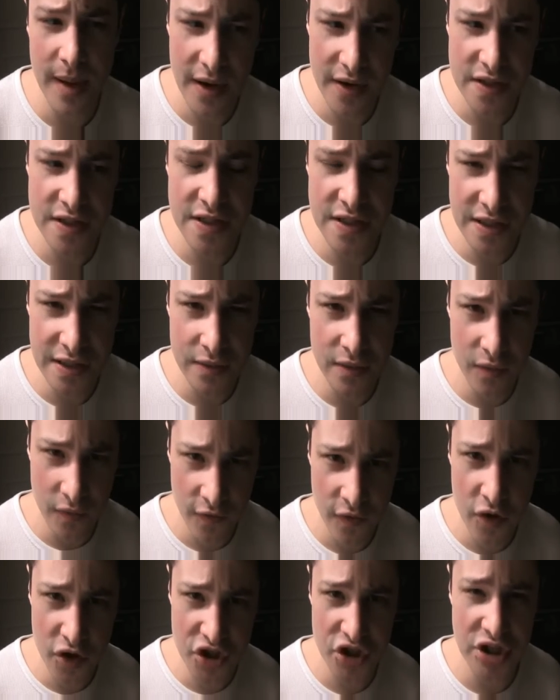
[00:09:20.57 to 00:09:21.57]
is just
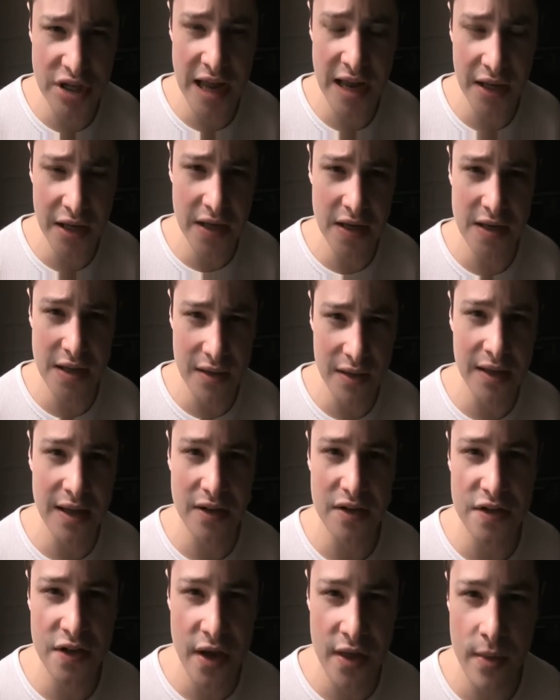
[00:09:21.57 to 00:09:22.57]
first getting you to think
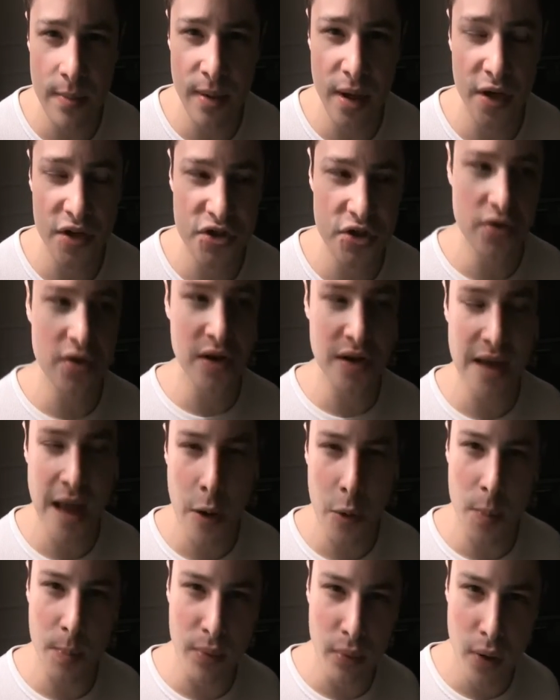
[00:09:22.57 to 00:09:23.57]
outside the box so you can now
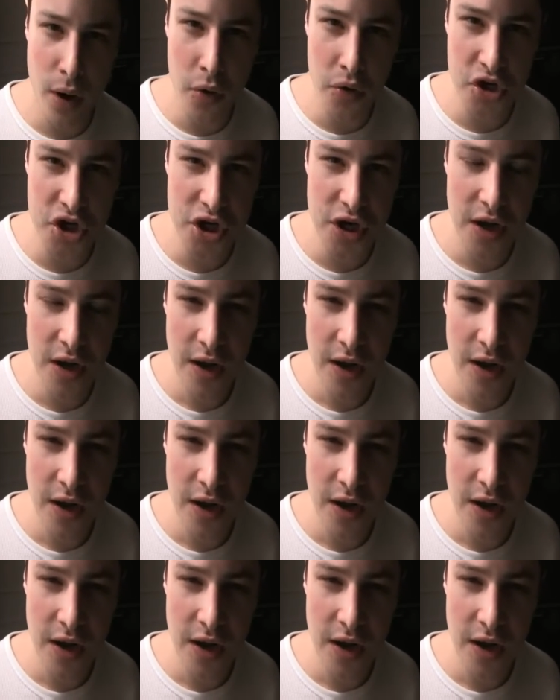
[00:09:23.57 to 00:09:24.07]
approach